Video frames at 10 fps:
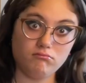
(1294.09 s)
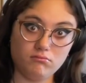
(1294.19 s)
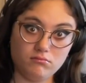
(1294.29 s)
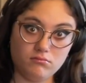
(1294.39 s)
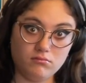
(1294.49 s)

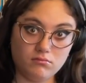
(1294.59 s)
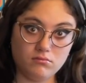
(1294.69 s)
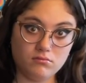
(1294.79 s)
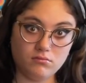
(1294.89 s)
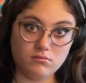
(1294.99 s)

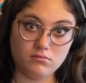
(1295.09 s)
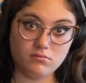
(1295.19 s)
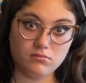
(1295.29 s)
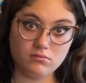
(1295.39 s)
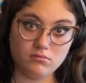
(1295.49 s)

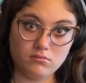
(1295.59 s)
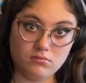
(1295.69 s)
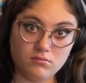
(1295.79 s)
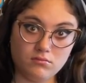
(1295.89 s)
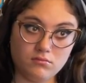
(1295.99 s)

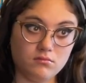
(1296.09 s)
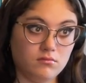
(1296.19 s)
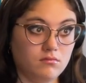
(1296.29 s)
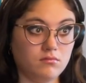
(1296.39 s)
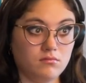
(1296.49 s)

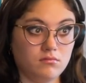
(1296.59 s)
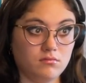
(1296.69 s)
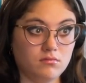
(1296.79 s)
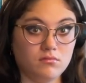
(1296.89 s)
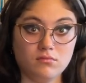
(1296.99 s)

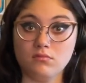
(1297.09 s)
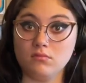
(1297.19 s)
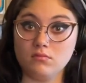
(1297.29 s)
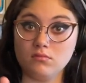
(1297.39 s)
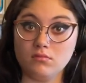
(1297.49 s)

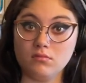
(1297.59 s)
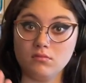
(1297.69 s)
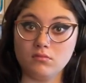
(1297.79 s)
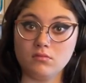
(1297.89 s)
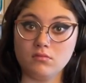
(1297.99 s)

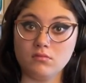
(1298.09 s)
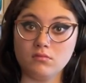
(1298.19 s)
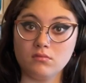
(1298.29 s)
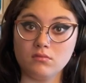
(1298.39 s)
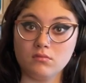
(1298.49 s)

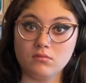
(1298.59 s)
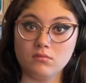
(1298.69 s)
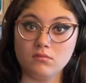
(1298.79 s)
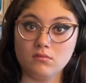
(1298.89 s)
No words are spoken by the person on screen.